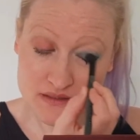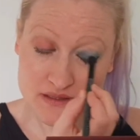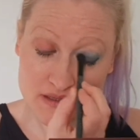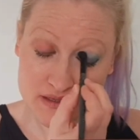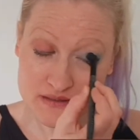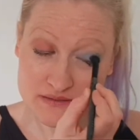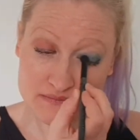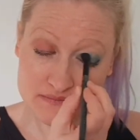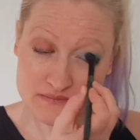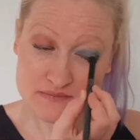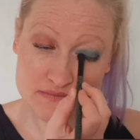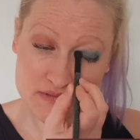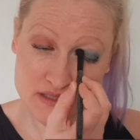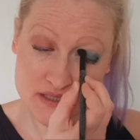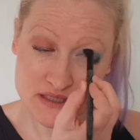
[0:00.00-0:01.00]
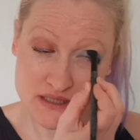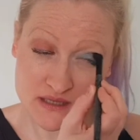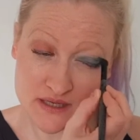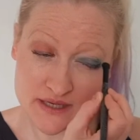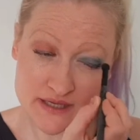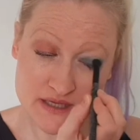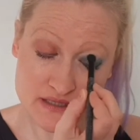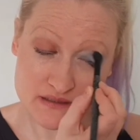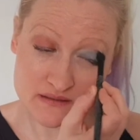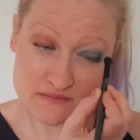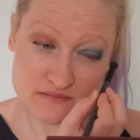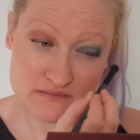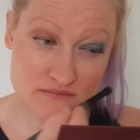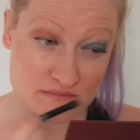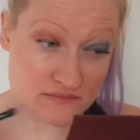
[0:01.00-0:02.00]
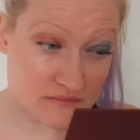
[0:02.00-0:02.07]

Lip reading: Yeah, kind of like it.